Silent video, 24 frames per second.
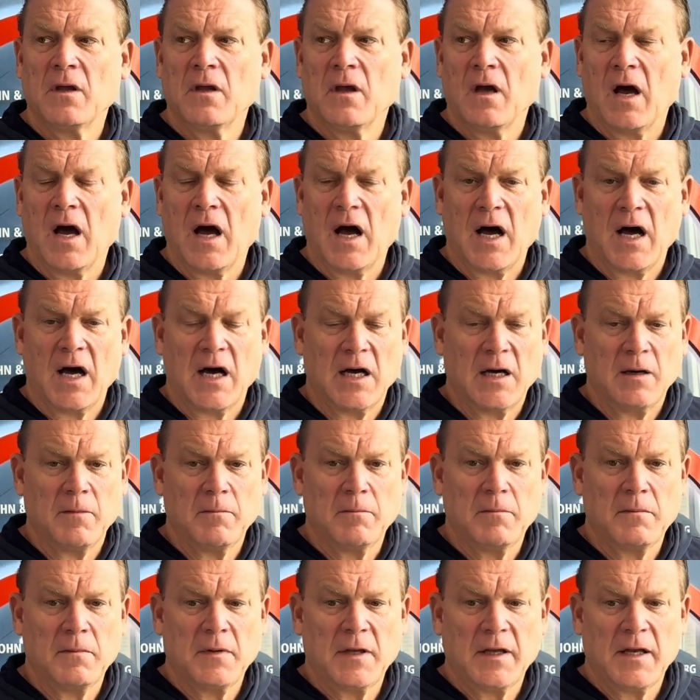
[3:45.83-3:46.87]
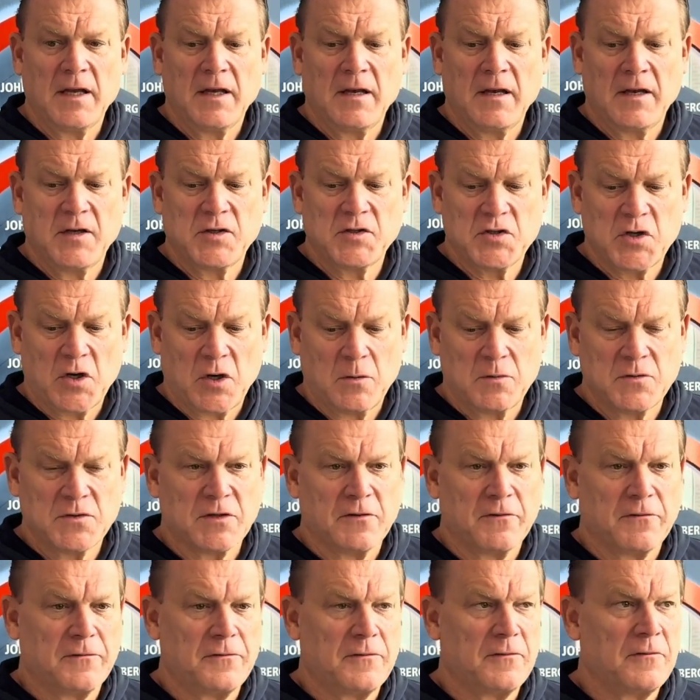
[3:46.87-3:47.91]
in terms of